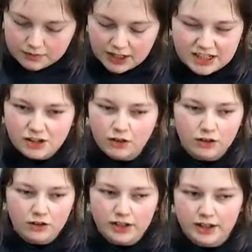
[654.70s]
It's not a
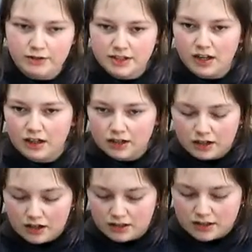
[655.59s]
lot either. It's like
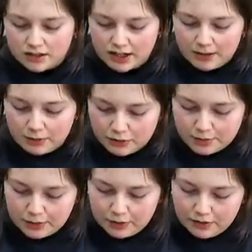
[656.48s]
a
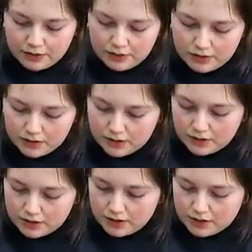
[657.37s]
tablespoon.
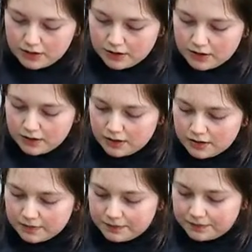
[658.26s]

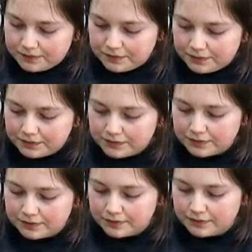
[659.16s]

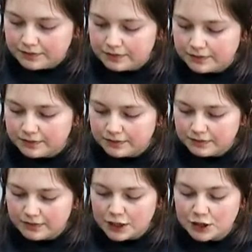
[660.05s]

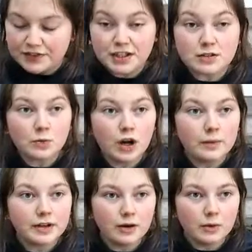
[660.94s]
So if it doesn't work,
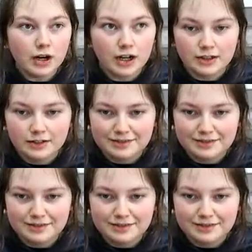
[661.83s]
we know why.